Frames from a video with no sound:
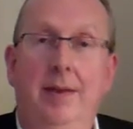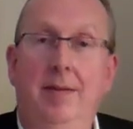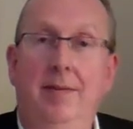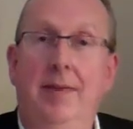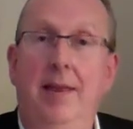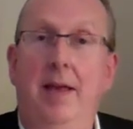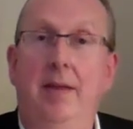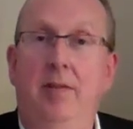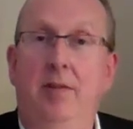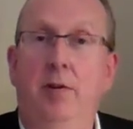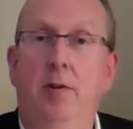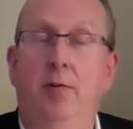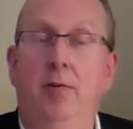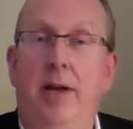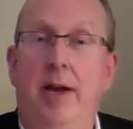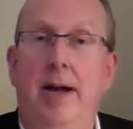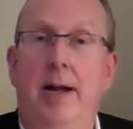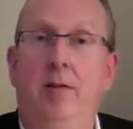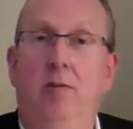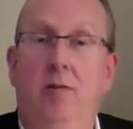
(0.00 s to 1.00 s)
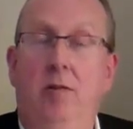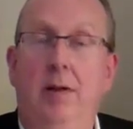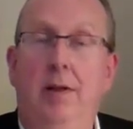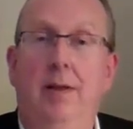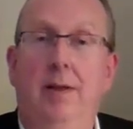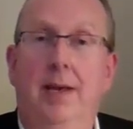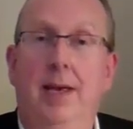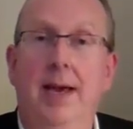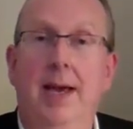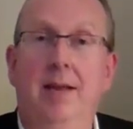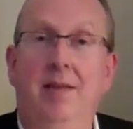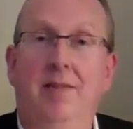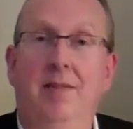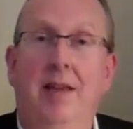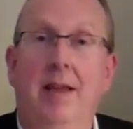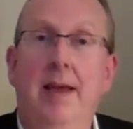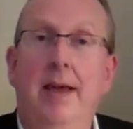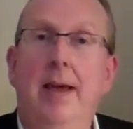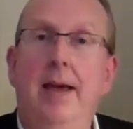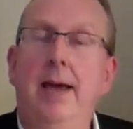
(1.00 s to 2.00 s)
is that's not actually the case.
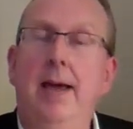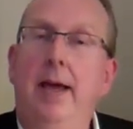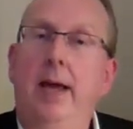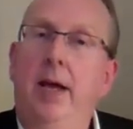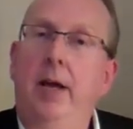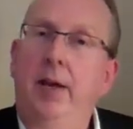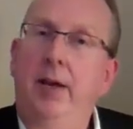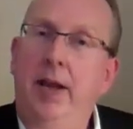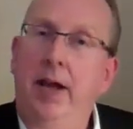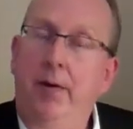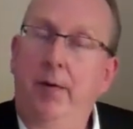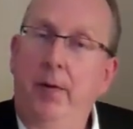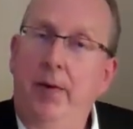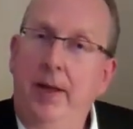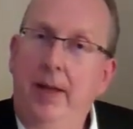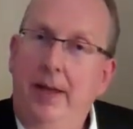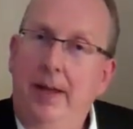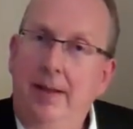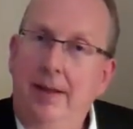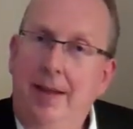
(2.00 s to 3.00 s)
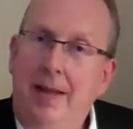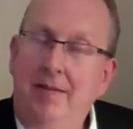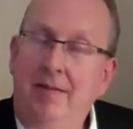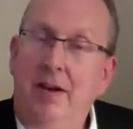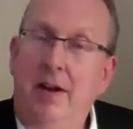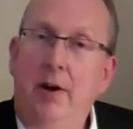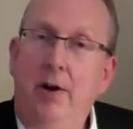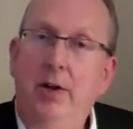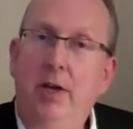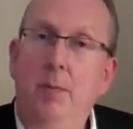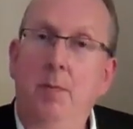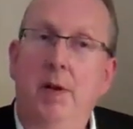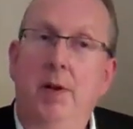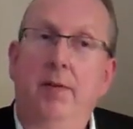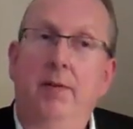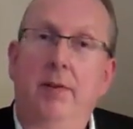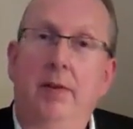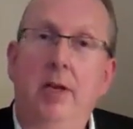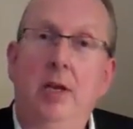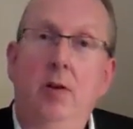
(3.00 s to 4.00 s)
Now, there's an argument
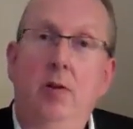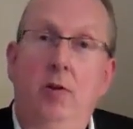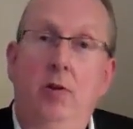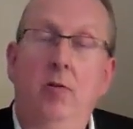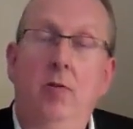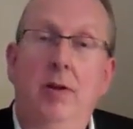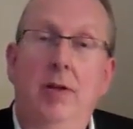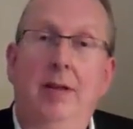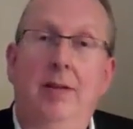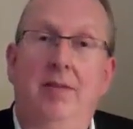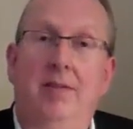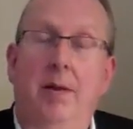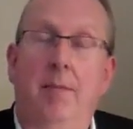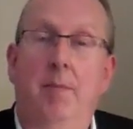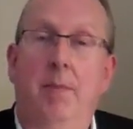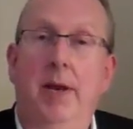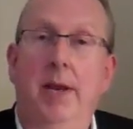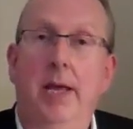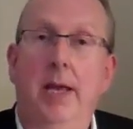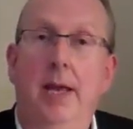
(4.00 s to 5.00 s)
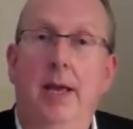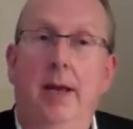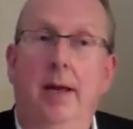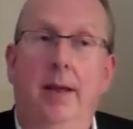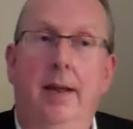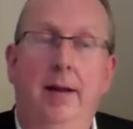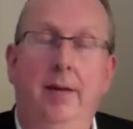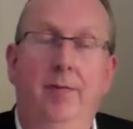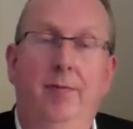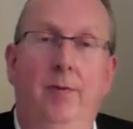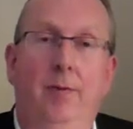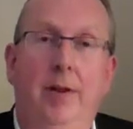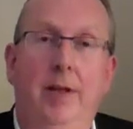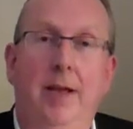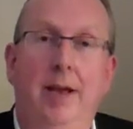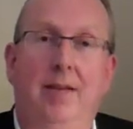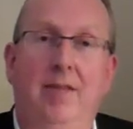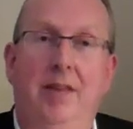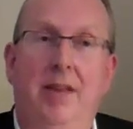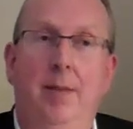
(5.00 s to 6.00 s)
that you do need some money, and I fully
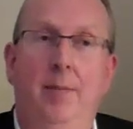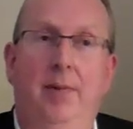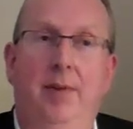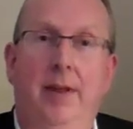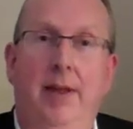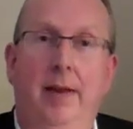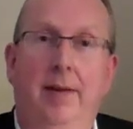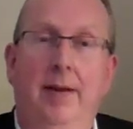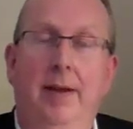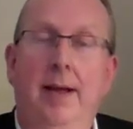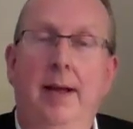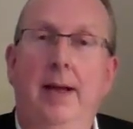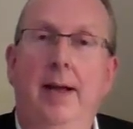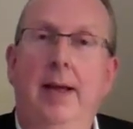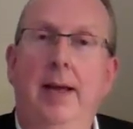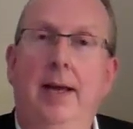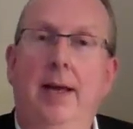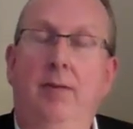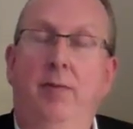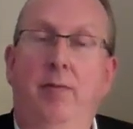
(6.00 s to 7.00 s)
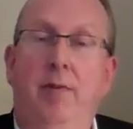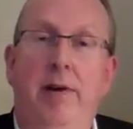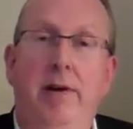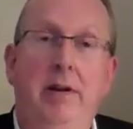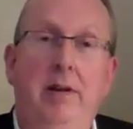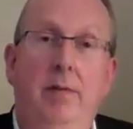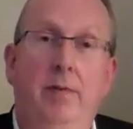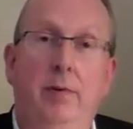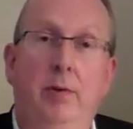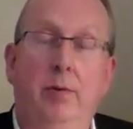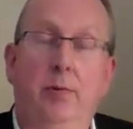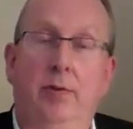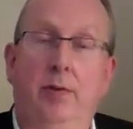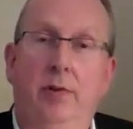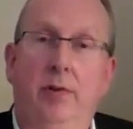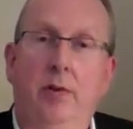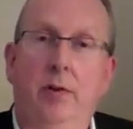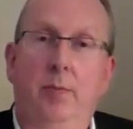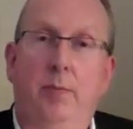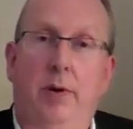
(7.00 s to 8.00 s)
accept that. It's very difficult to
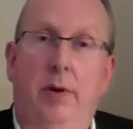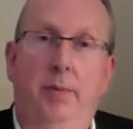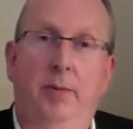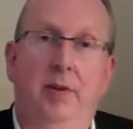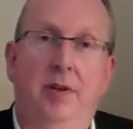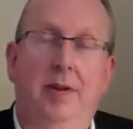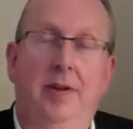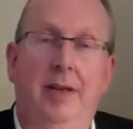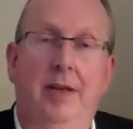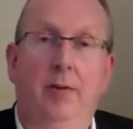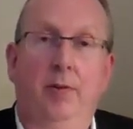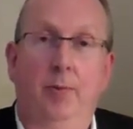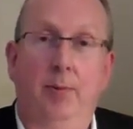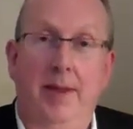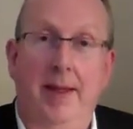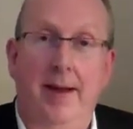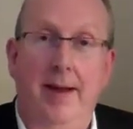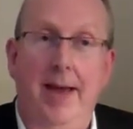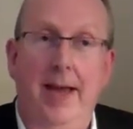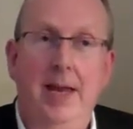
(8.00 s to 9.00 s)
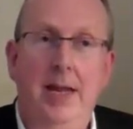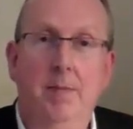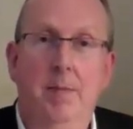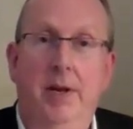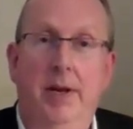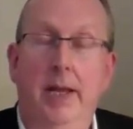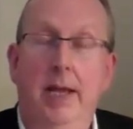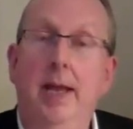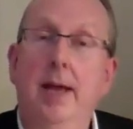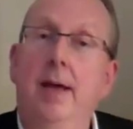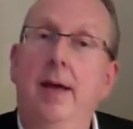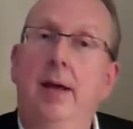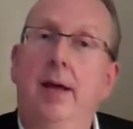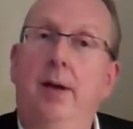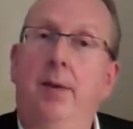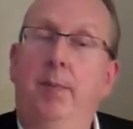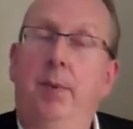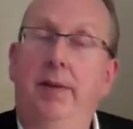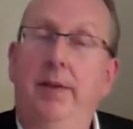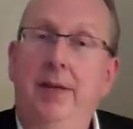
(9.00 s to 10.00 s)
do property deals without any money,
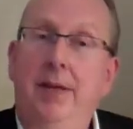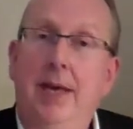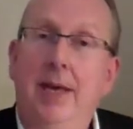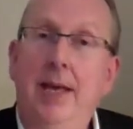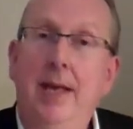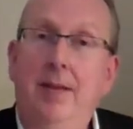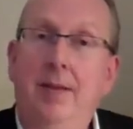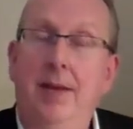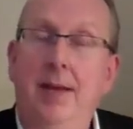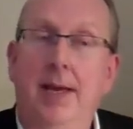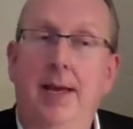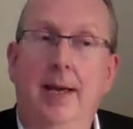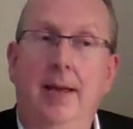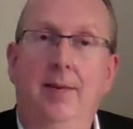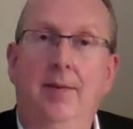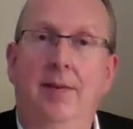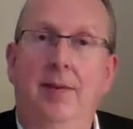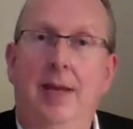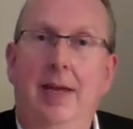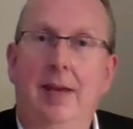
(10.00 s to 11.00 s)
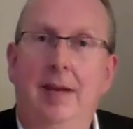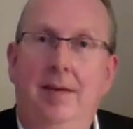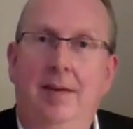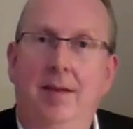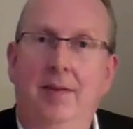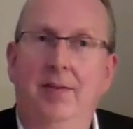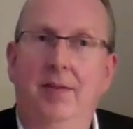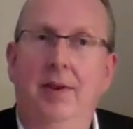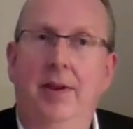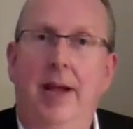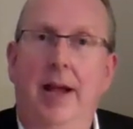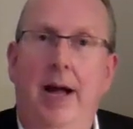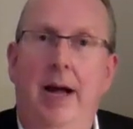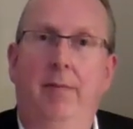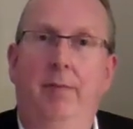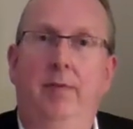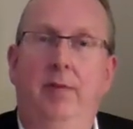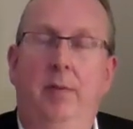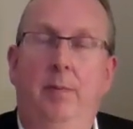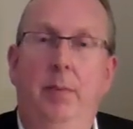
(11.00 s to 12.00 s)
but the key thing is it doesn't
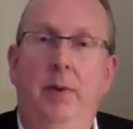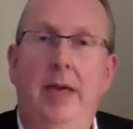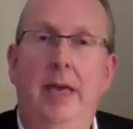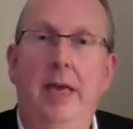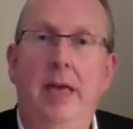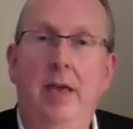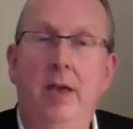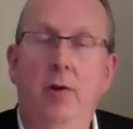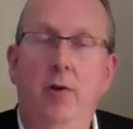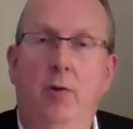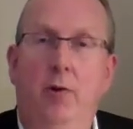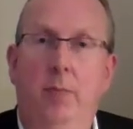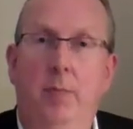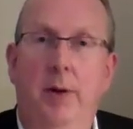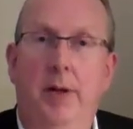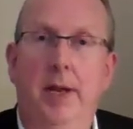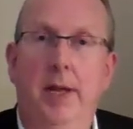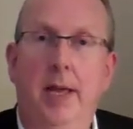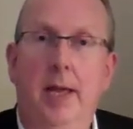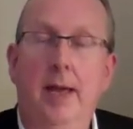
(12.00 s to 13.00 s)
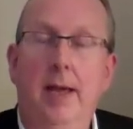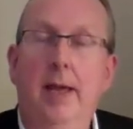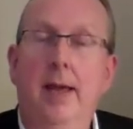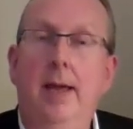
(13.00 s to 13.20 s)
have to be your money.